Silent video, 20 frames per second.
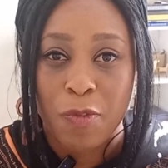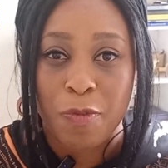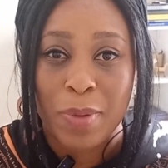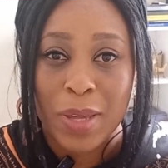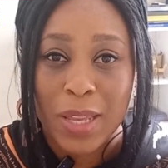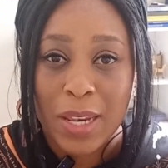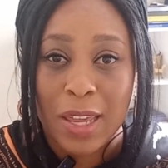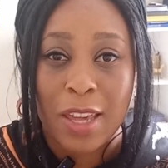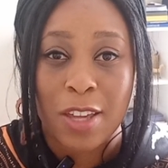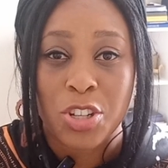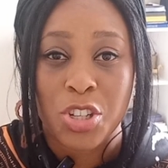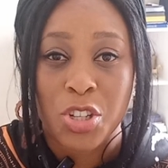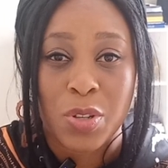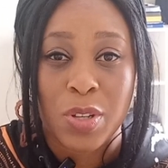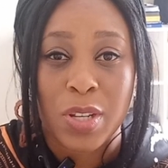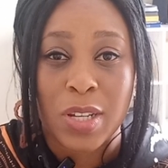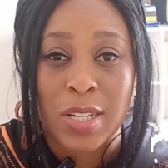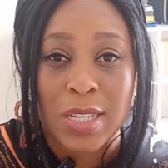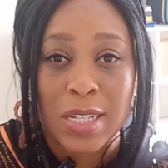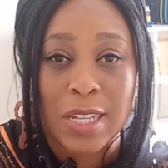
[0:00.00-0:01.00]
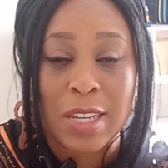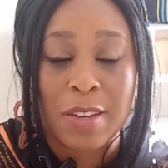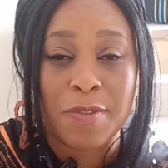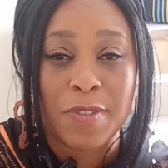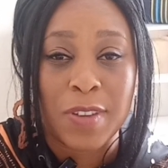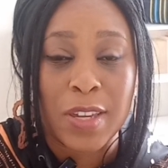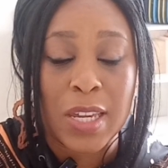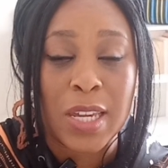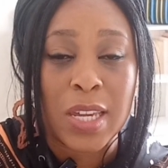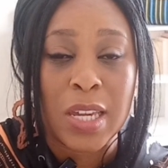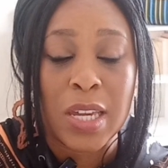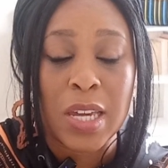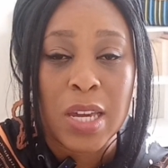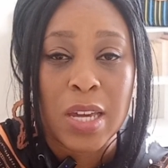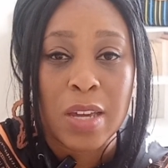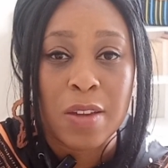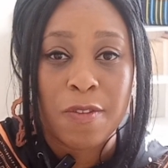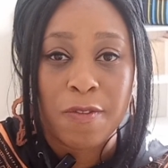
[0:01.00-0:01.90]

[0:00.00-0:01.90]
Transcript: who've been issued a DV